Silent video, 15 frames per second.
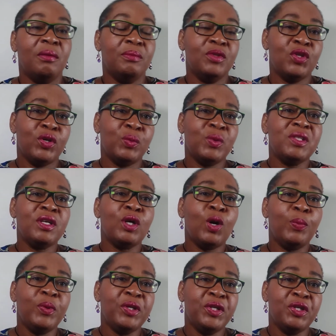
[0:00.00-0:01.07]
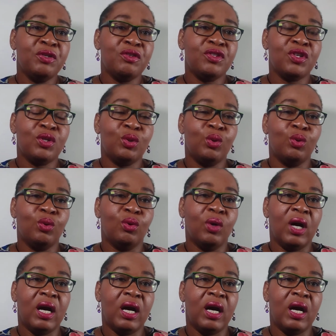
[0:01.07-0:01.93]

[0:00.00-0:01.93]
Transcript: So it was a couple years ago.